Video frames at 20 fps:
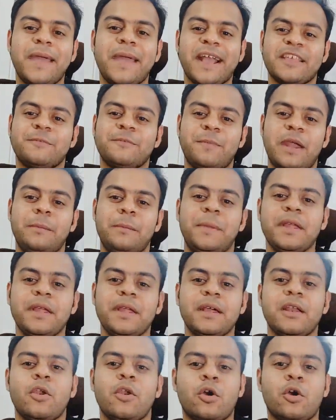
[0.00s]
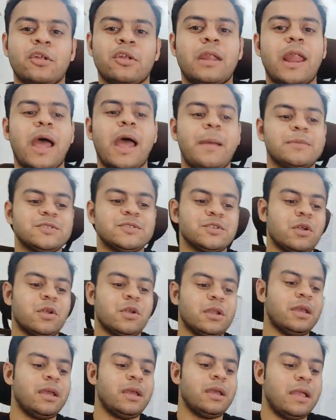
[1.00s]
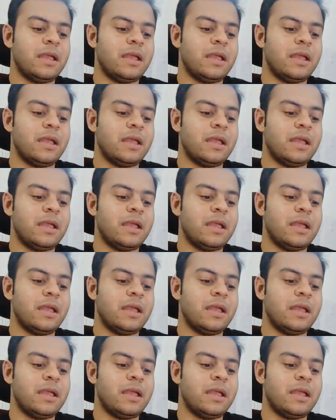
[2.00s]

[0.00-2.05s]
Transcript: experimenting a lot on Amazon,